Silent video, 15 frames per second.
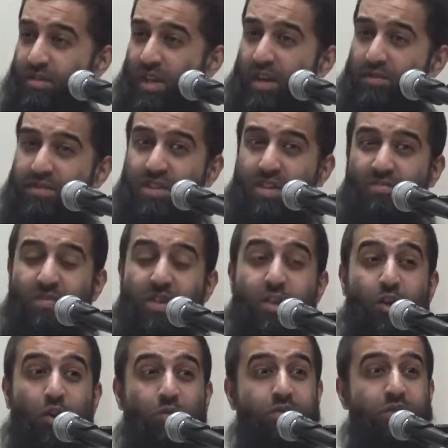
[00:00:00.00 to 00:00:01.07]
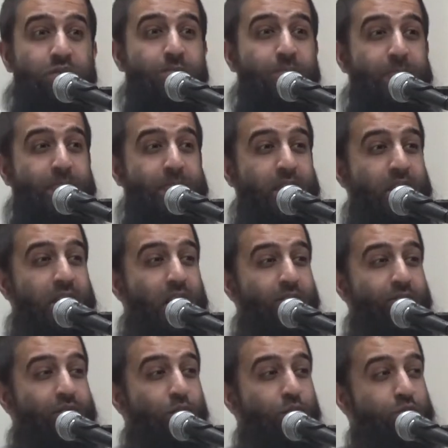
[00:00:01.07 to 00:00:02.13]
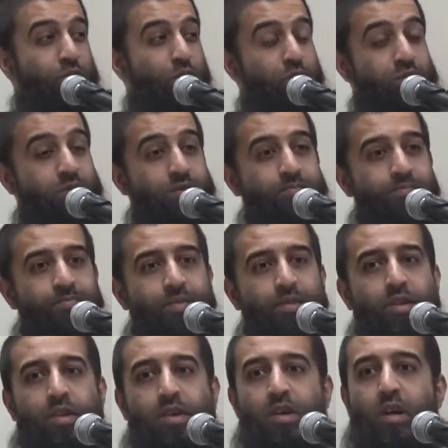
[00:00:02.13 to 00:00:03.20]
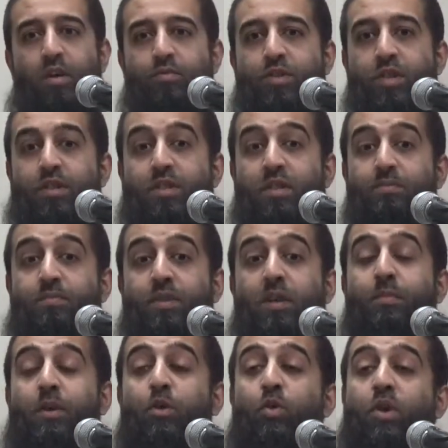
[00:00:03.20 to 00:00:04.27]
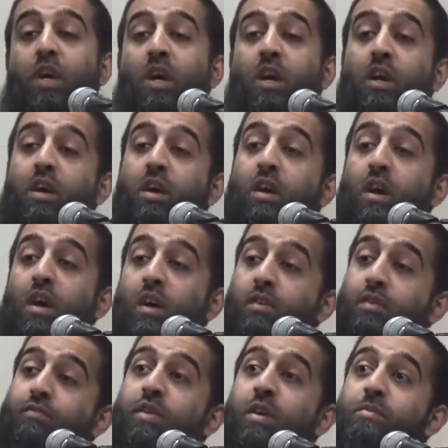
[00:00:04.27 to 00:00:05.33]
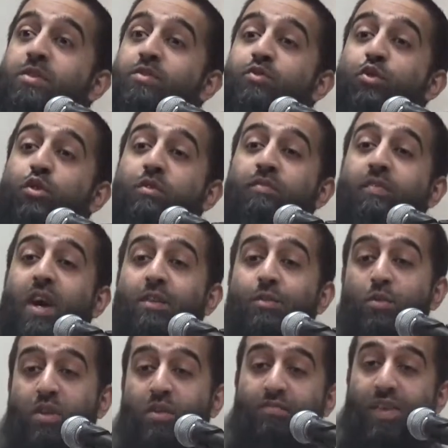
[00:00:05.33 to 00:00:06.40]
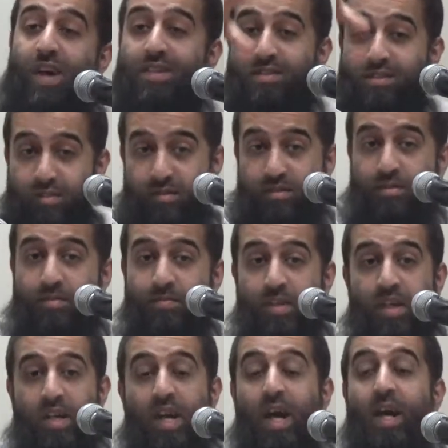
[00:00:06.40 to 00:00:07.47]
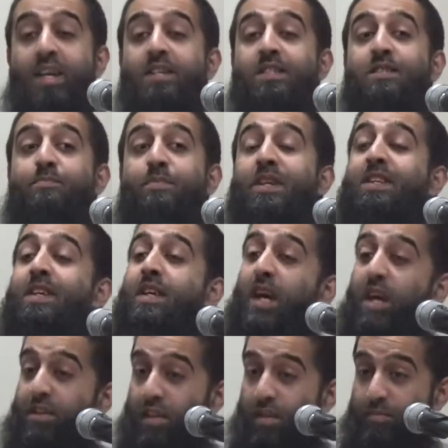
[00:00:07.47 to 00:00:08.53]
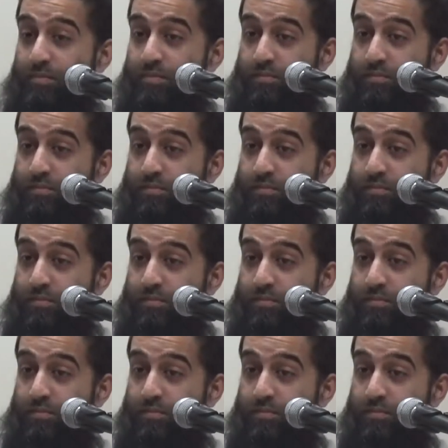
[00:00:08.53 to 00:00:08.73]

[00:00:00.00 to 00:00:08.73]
I've seen videos and photos of Justin Bieber looking from his roof at all the fans and he's spitting at them.